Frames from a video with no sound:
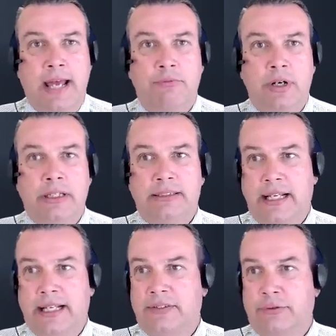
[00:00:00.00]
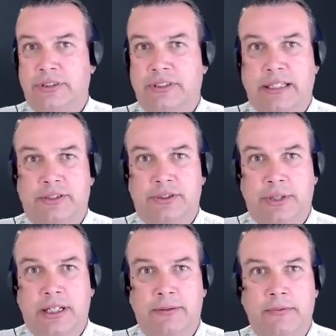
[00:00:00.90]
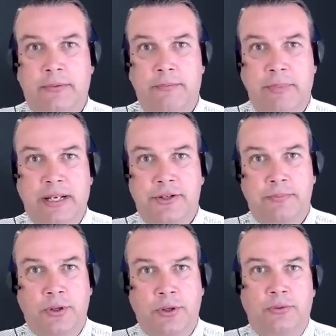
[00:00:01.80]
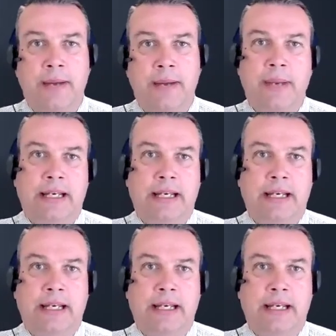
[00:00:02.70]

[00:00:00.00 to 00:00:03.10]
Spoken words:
And what it stands for is the Australian Mentor Program.